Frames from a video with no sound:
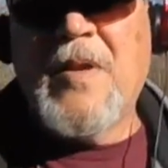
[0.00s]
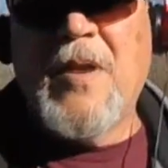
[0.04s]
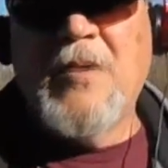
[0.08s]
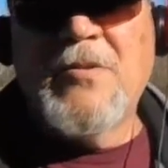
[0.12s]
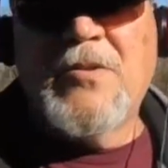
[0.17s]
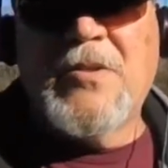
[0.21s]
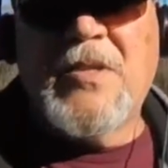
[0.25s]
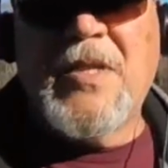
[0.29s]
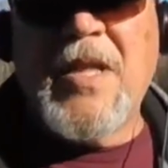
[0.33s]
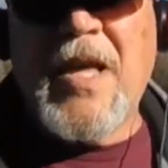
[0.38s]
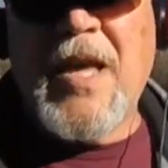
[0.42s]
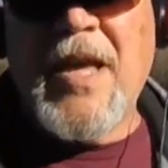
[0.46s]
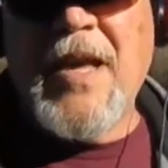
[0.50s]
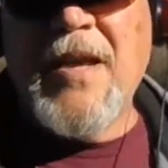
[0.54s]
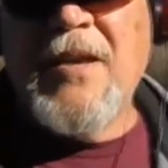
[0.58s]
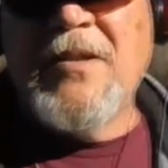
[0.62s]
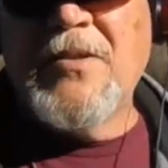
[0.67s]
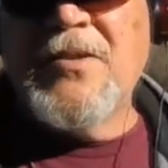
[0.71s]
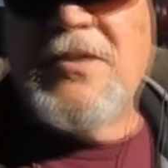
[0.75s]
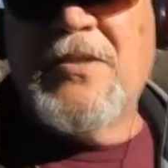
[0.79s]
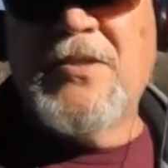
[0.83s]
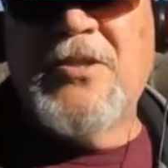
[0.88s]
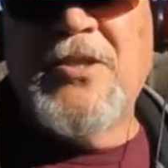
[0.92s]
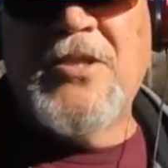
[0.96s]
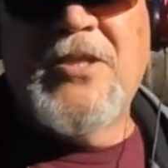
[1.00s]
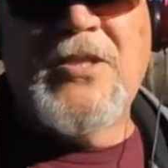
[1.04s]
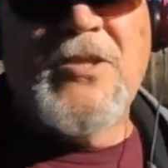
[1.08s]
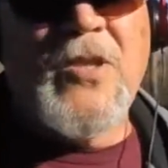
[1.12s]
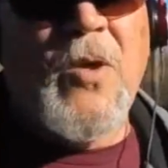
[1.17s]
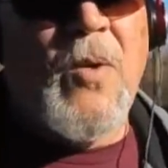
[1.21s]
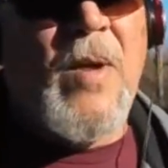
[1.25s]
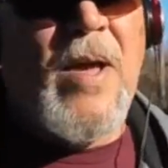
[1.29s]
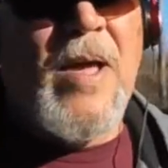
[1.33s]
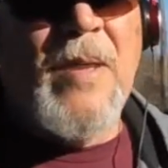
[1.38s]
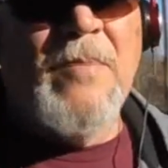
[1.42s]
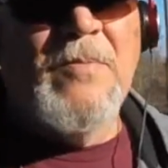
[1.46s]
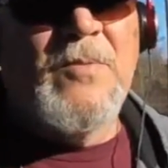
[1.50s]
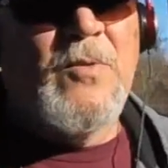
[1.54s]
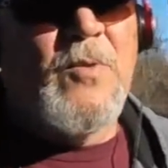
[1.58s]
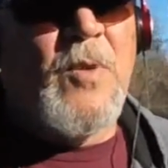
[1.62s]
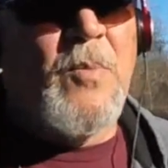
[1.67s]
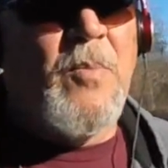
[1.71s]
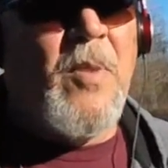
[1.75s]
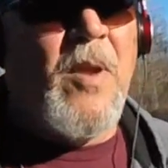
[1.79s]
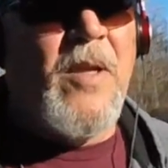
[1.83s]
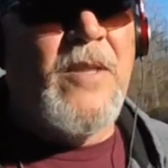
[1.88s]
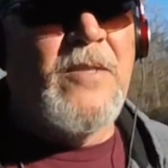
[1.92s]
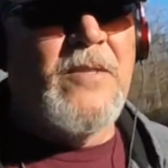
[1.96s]
close to the house. Just so
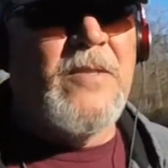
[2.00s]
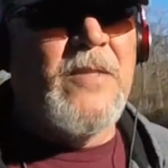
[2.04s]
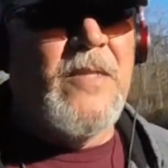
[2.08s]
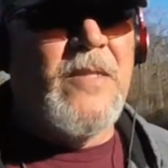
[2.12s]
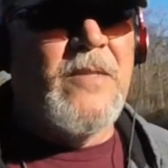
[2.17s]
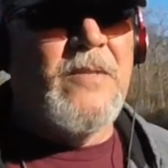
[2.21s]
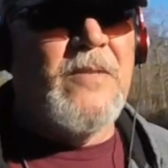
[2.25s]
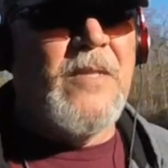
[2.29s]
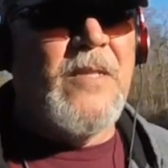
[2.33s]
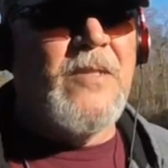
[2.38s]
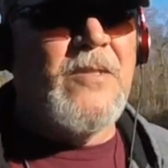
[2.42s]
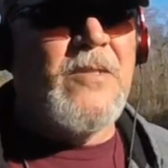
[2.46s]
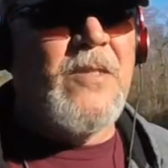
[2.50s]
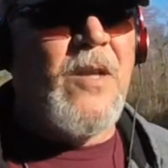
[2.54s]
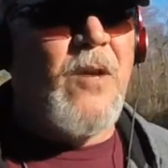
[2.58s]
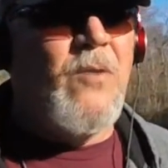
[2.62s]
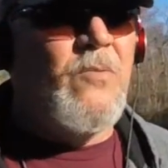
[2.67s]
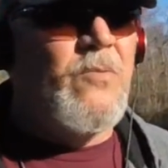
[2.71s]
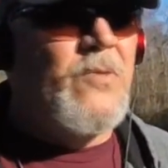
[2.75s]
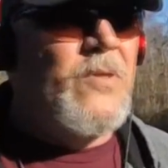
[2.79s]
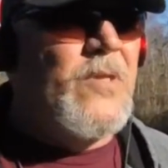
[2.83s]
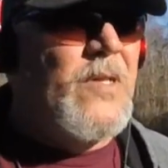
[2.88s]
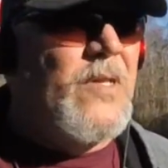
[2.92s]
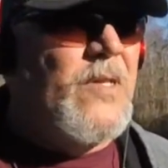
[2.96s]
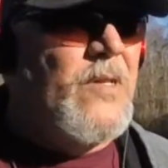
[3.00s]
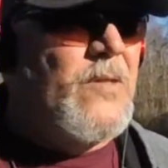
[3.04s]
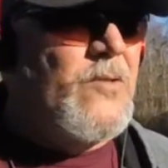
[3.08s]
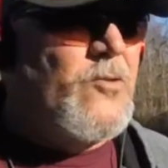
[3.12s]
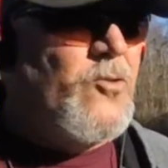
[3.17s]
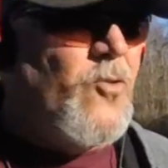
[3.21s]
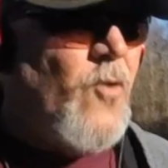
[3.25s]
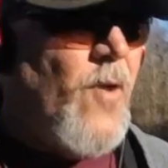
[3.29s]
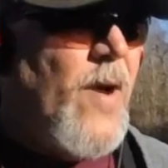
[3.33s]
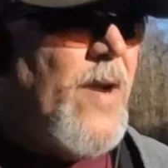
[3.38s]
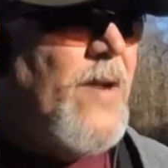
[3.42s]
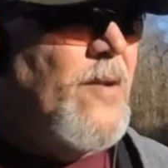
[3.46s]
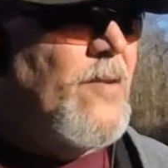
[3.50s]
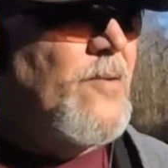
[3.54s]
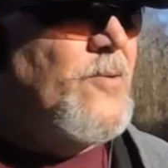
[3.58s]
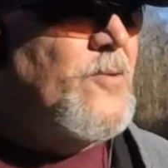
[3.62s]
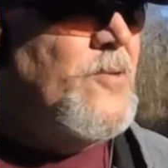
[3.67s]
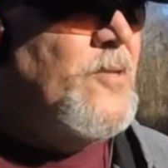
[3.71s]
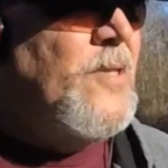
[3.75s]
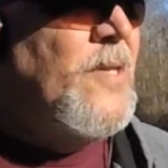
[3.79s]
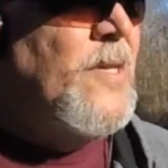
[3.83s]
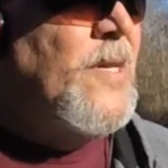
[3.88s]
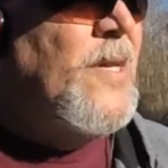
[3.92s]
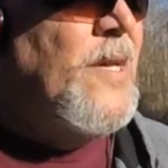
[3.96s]
happens a place that sold
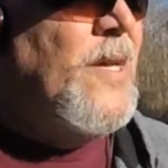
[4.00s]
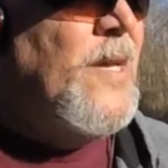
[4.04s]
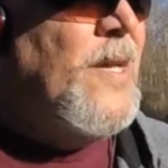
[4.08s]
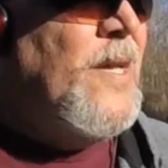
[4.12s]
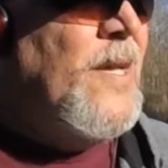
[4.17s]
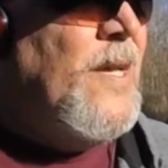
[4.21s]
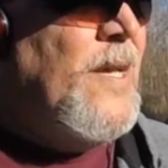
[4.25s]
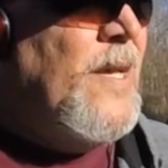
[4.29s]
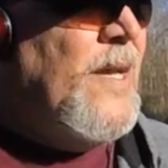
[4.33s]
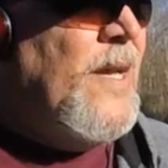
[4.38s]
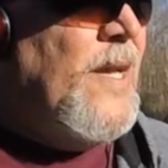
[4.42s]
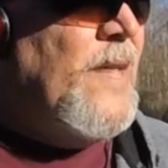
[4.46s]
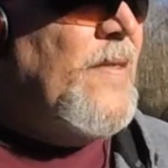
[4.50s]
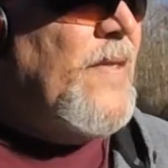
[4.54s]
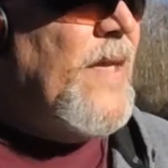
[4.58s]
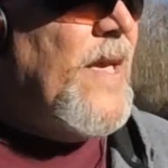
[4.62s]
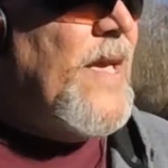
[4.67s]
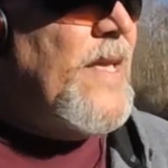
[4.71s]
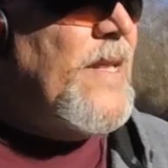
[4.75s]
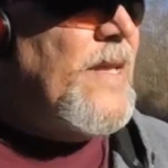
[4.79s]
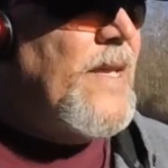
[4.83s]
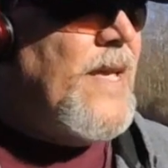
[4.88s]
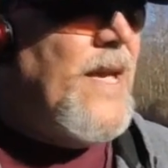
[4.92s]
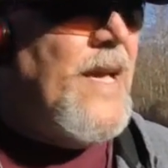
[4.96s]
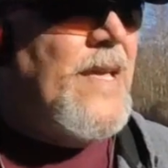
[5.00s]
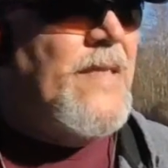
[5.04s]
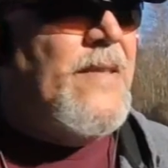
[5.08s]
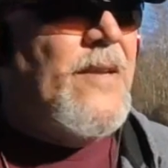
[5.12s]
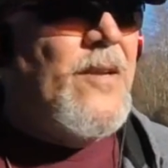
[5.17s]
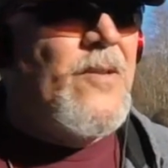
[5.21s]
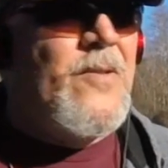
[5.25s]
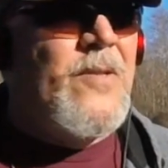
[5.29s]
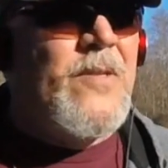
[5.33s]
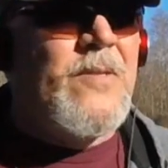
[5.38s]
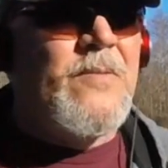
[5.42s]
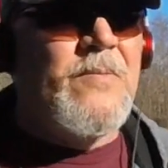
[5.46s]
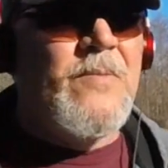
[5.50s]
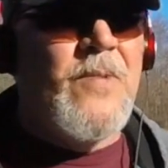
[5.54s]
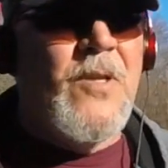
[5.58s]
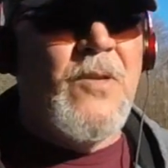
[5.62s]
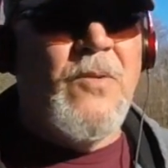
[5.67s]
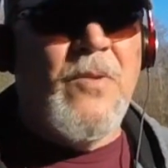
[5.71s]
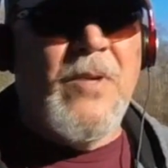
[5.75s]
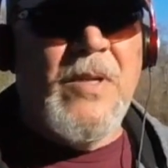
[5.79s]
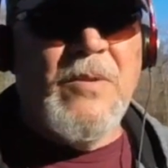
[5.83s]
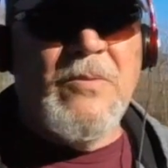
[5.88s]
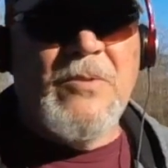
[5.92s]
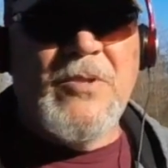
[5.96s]
trailers, and they had a guy there that
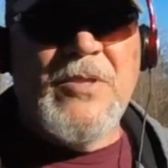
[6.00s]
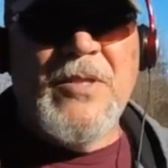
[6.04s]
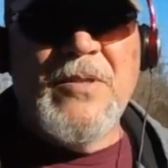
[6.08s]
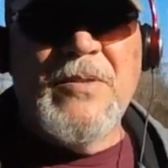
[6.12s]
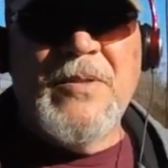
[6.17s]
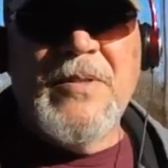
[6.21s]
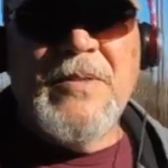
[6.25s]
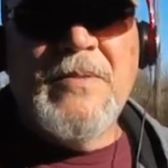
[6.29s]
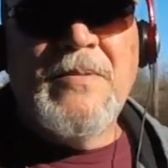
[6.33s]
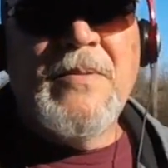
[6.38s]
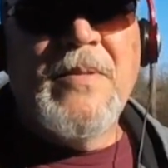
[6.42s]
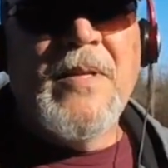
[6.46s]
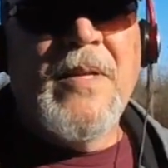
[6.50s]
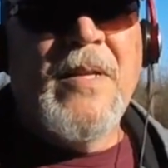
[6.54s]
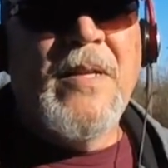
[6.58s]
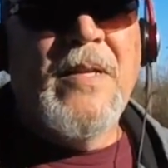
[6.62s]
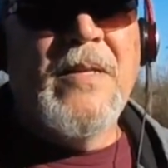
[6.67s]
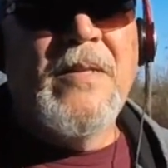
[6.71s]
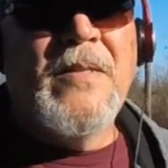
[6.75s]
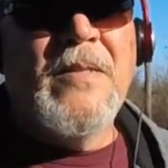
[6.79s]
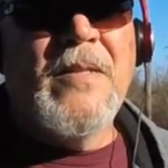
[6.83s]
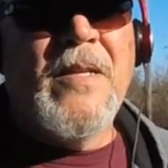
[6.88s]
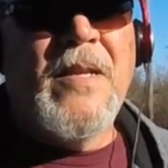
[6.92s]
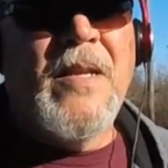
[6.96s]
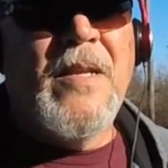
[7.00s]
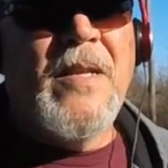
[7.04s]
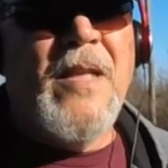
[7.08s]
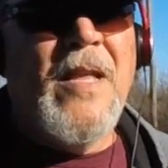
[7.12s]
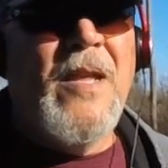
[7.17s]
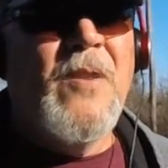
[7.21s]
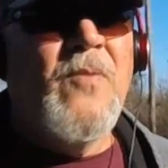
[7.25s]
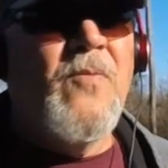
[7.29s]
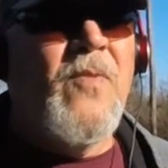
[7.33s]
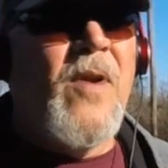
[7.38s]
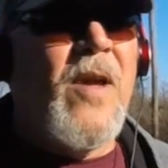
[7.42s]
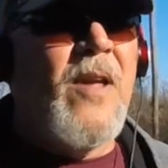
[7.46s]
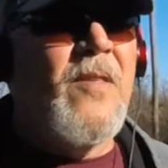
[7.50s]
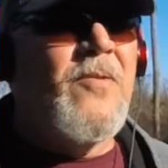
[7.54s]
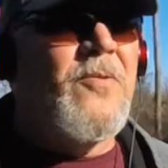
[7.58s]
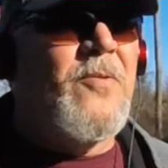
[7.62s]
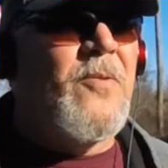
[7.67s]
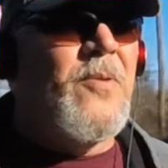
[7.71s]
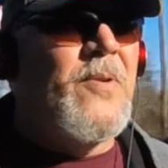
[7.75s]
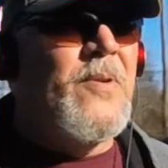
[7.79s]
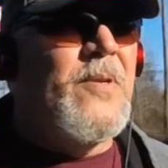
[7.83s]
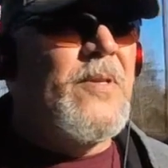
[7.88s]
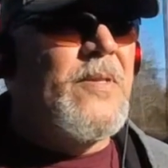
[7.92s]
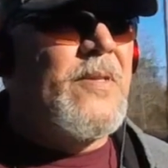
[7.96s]
knew what he was doing, and he ran
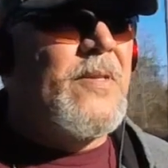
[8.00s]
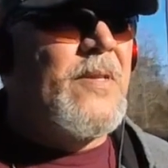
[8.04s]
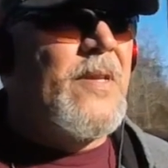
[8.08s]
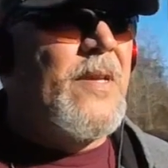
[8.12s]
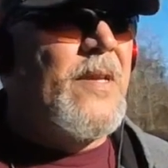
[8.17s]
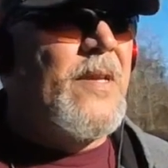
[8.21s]
through it,